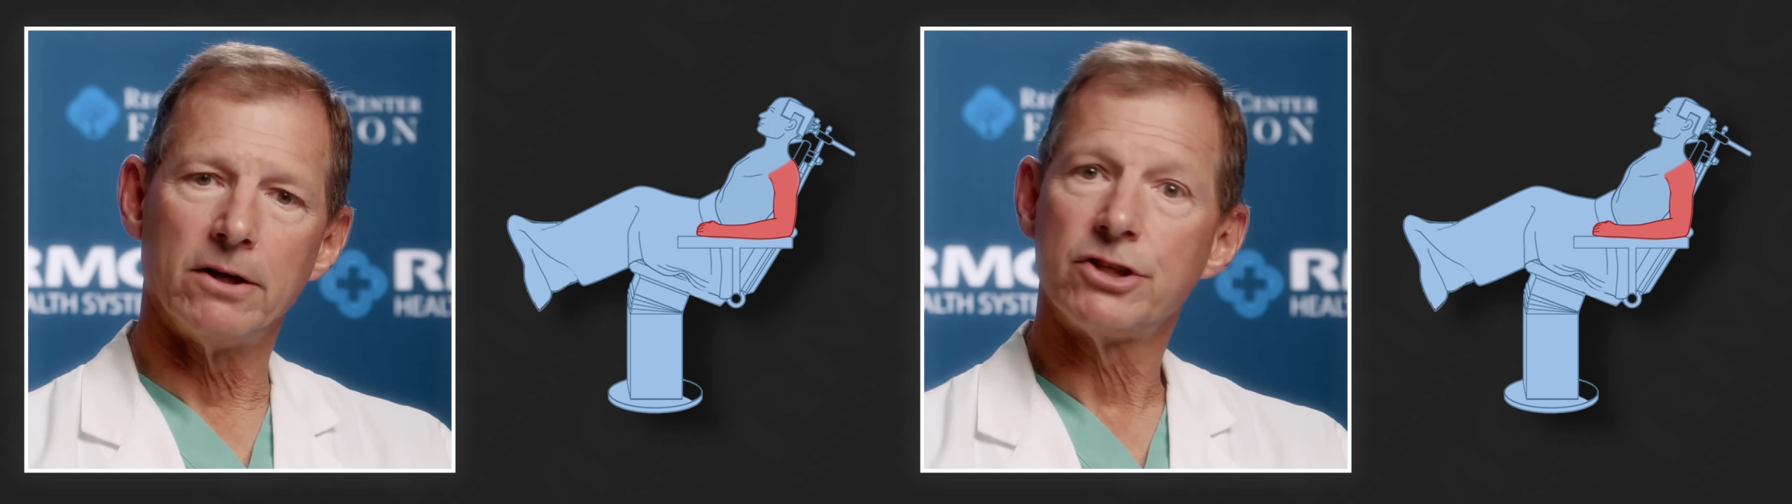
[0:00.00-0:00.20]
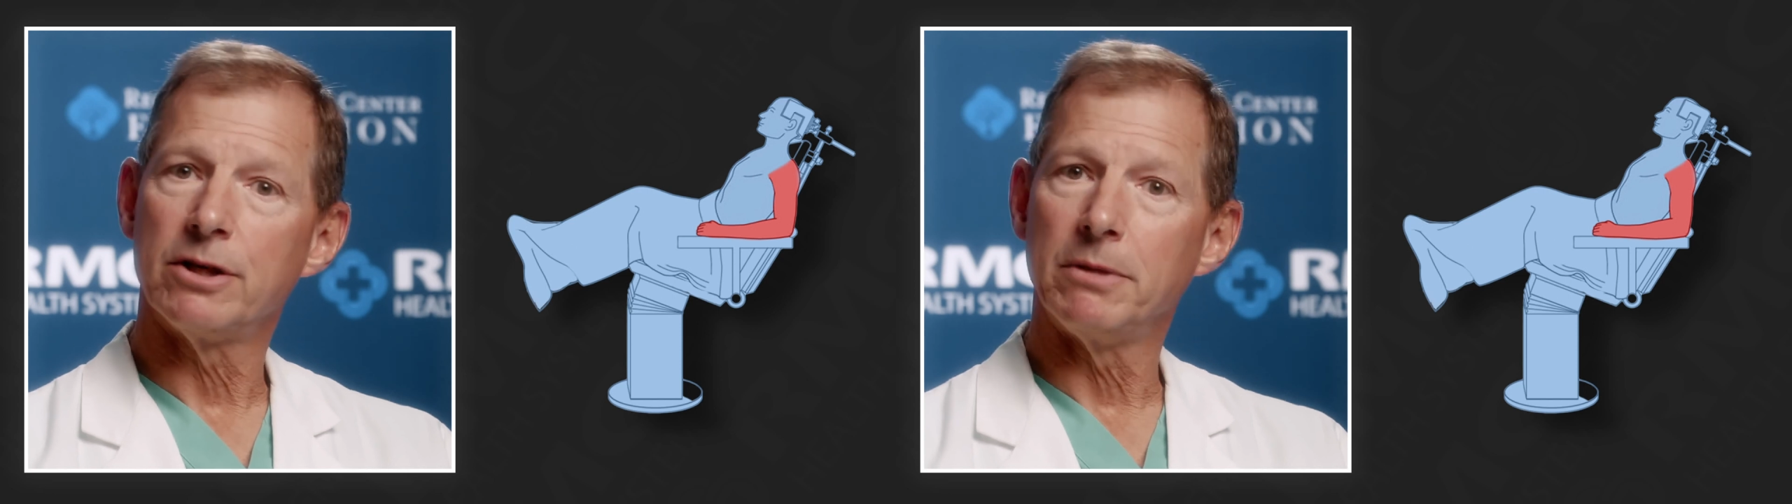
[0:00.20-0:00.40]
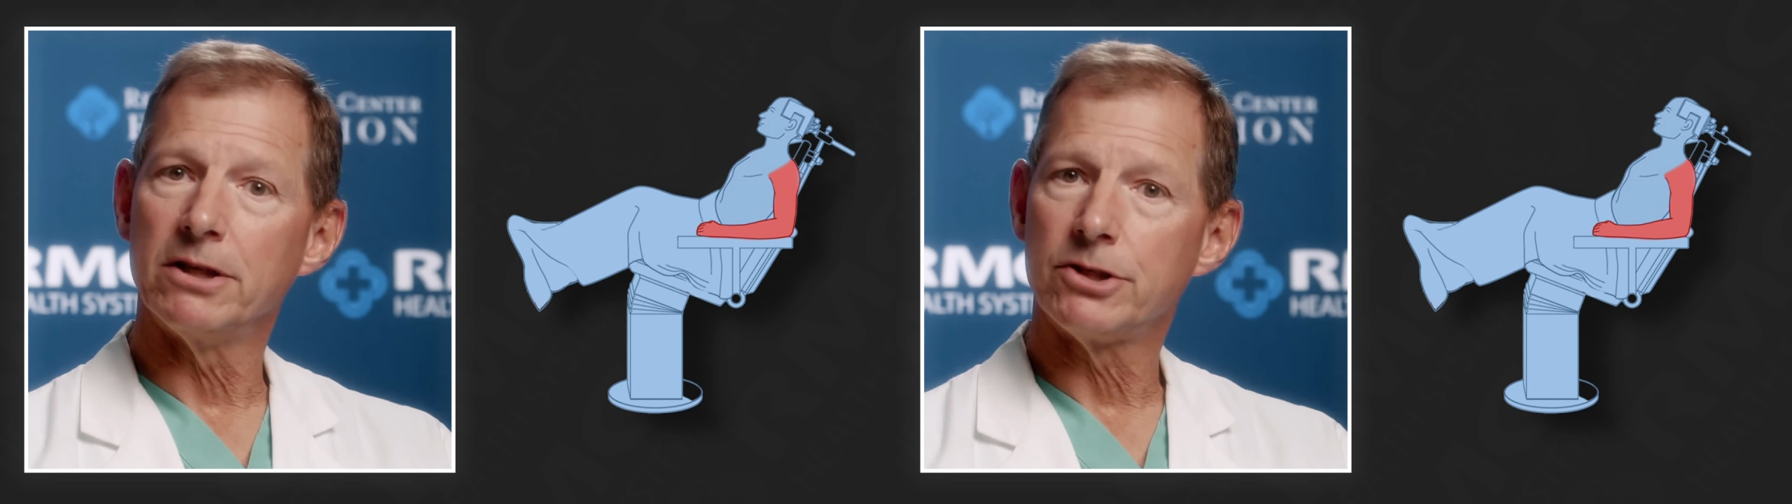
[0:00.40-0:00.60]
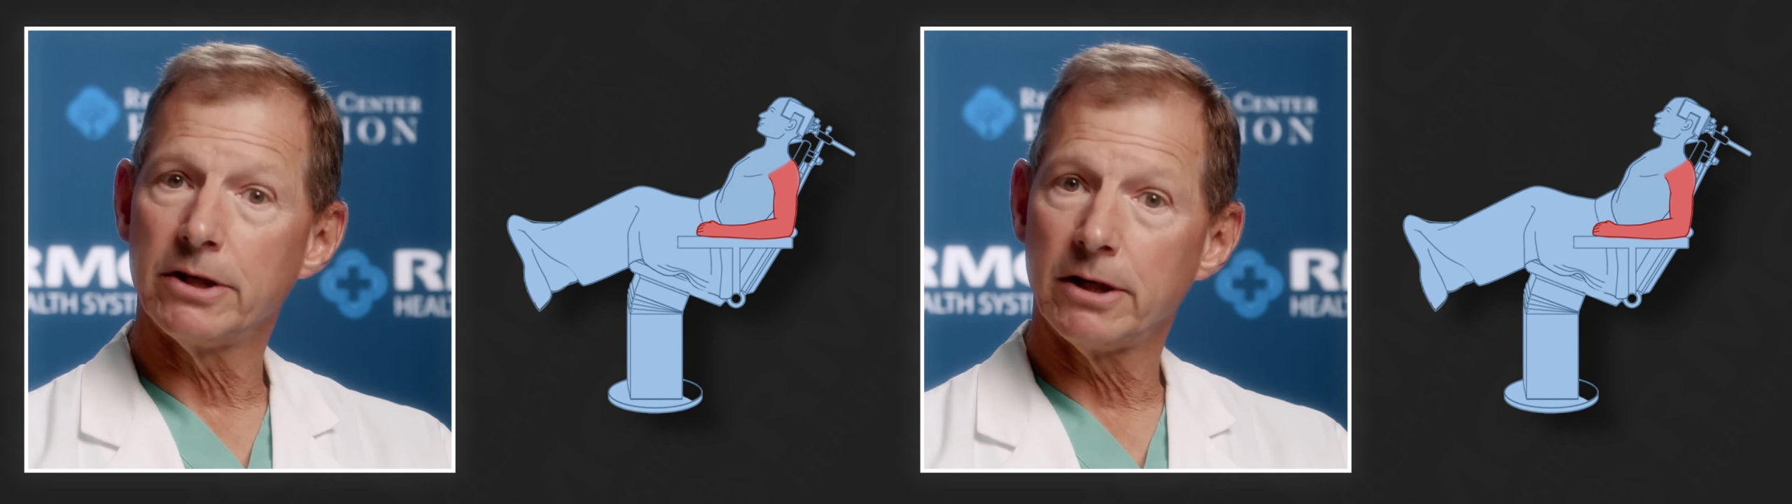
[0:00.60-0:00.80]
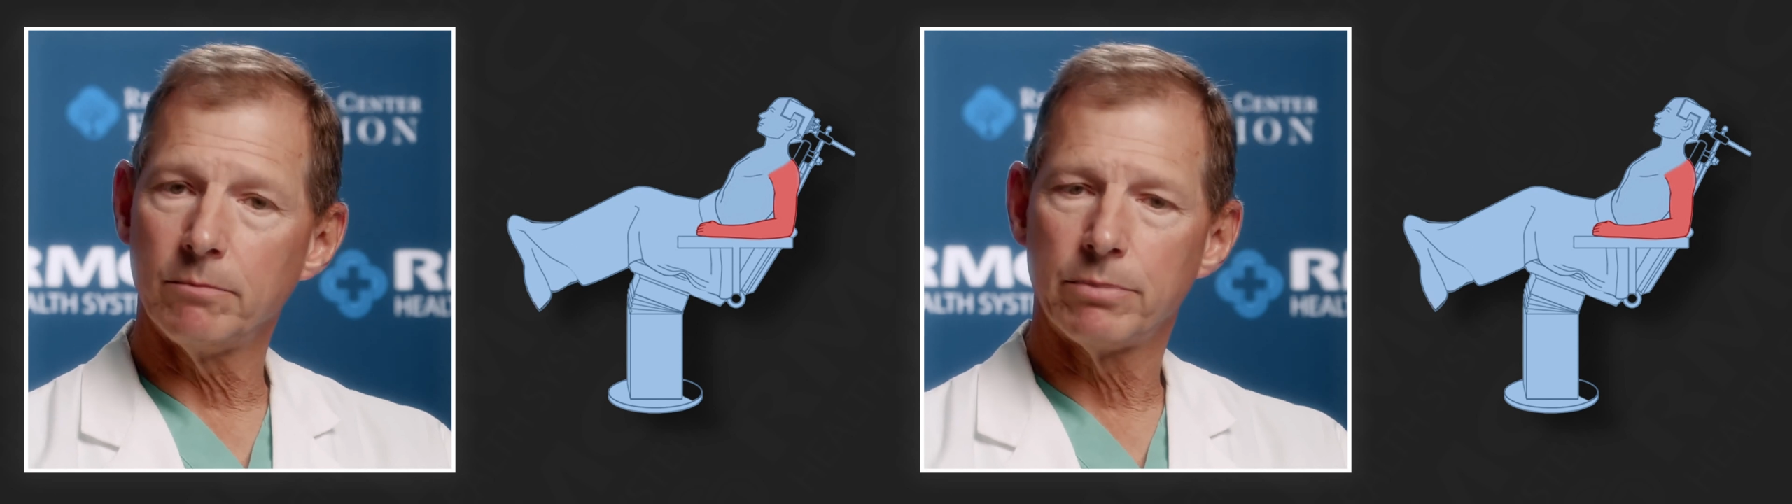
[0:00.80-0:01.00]

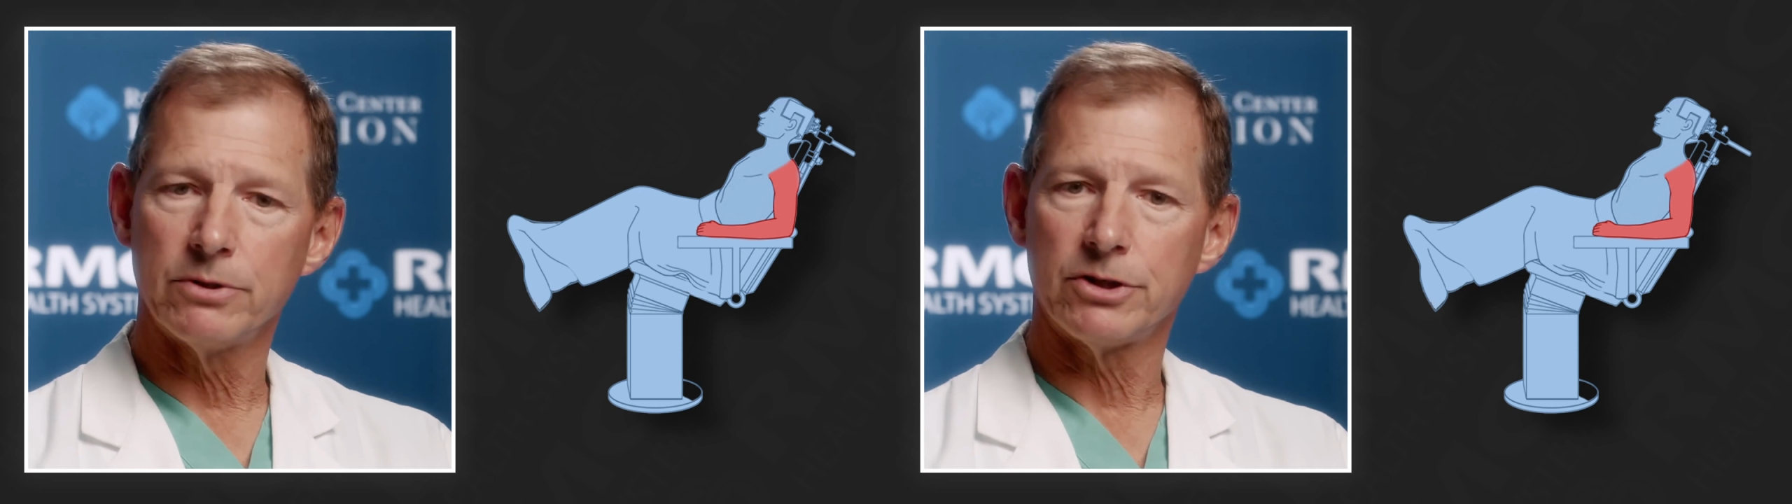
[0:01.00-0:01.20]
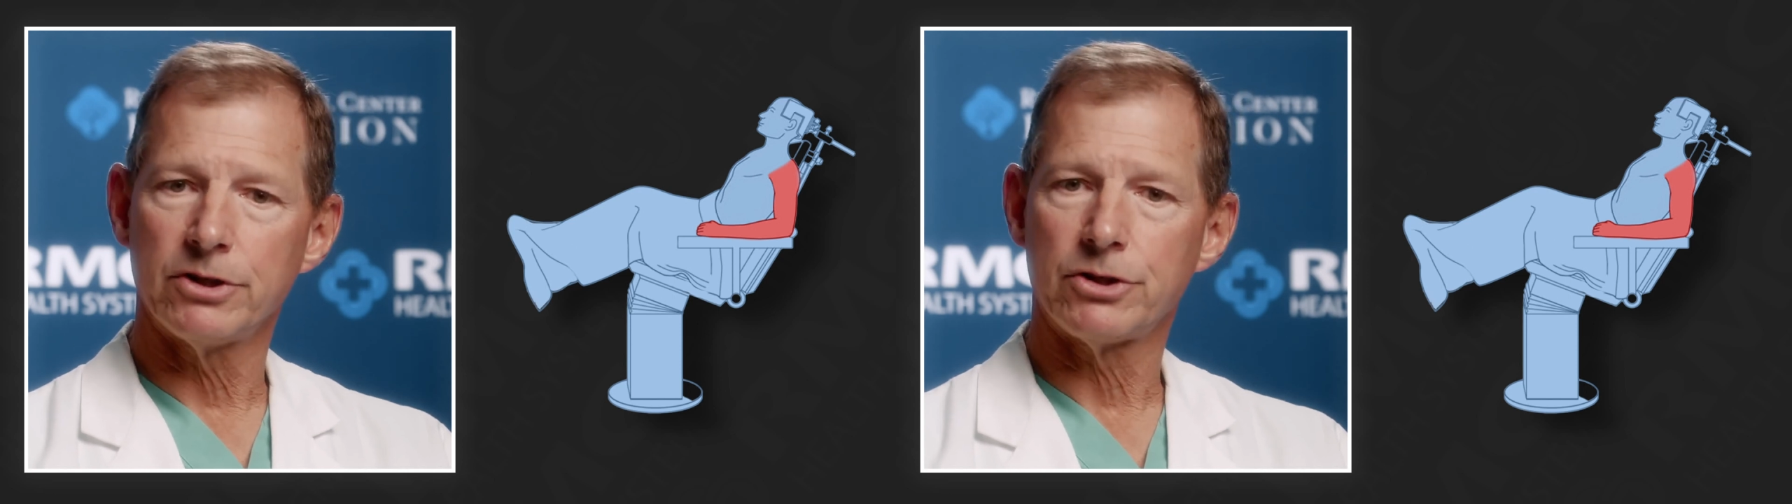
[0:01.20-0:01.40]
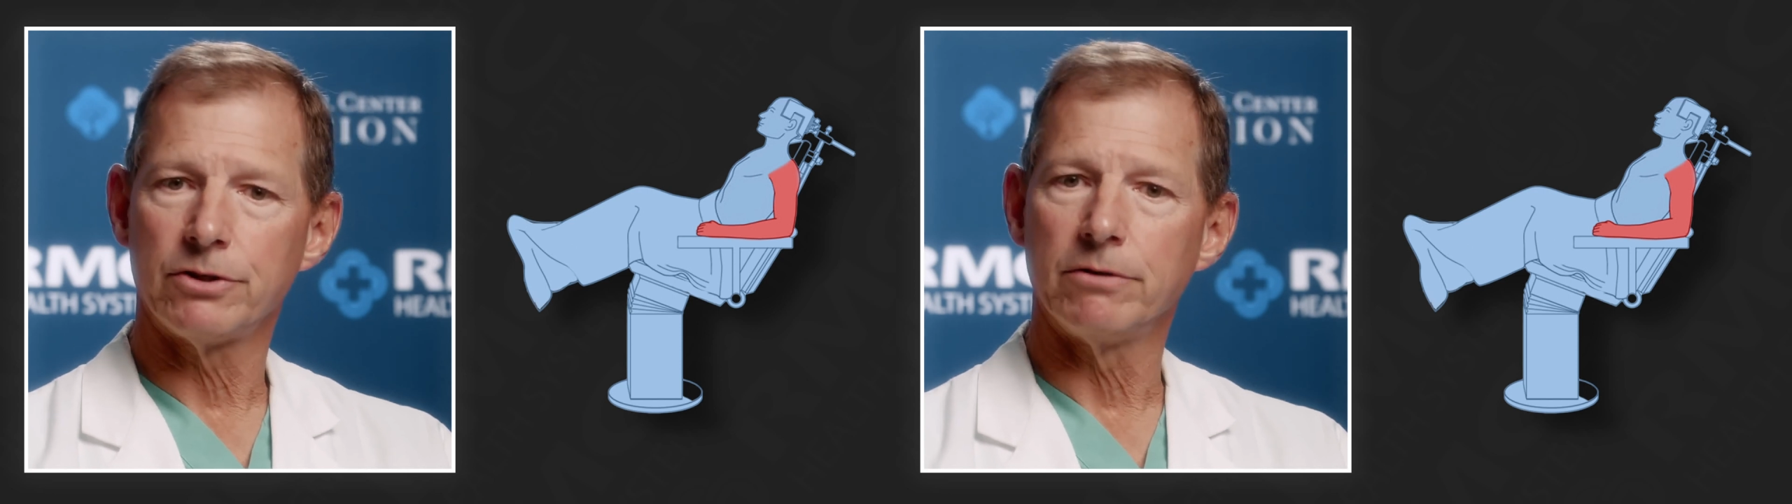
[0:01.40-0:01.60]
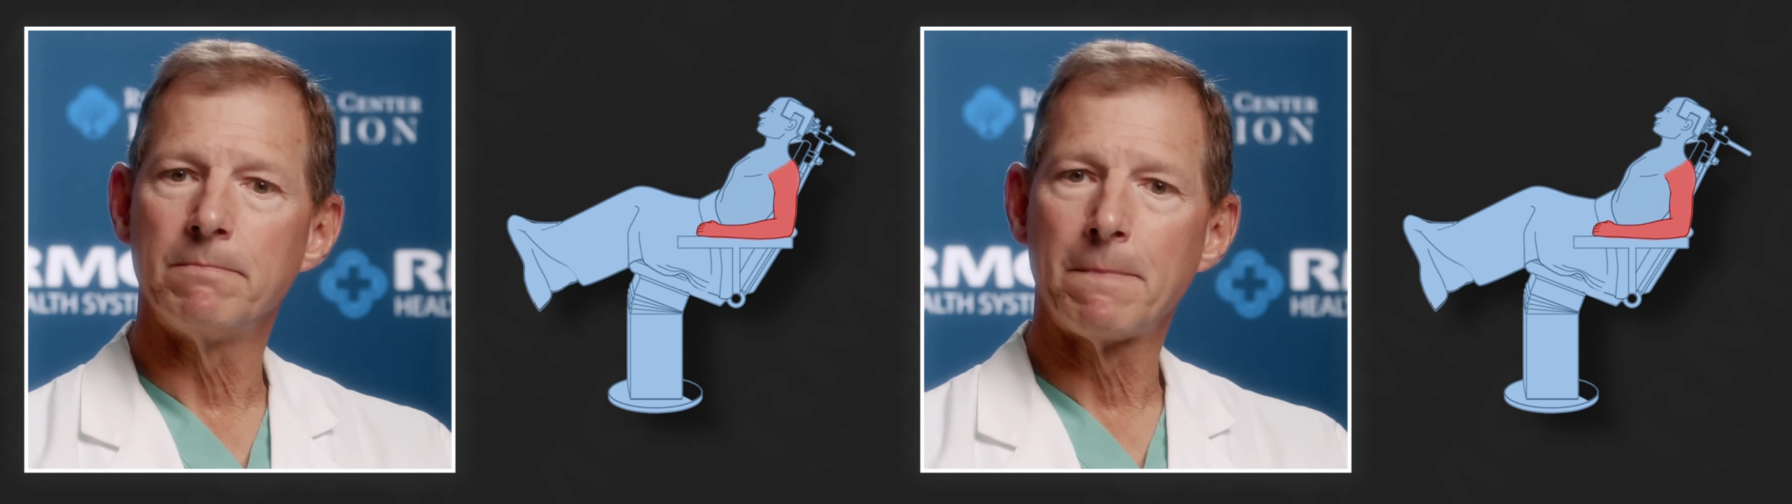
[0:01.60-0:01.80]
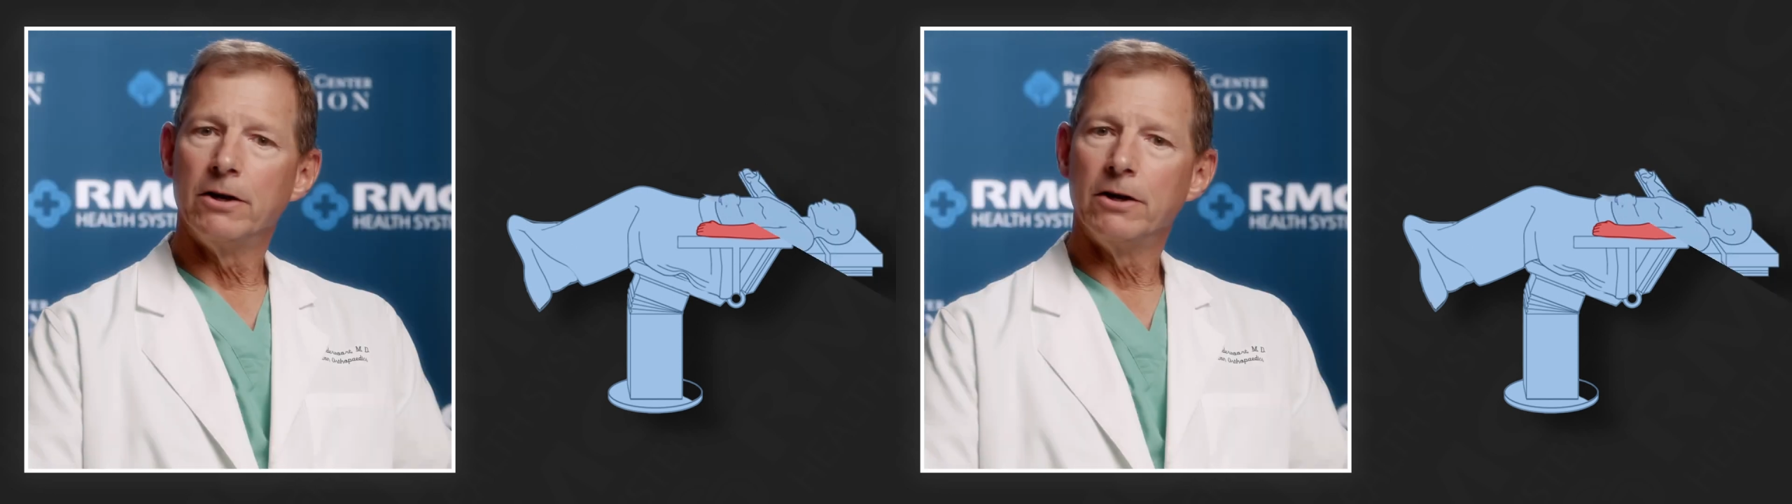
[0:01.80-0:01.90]
semi-sitting position.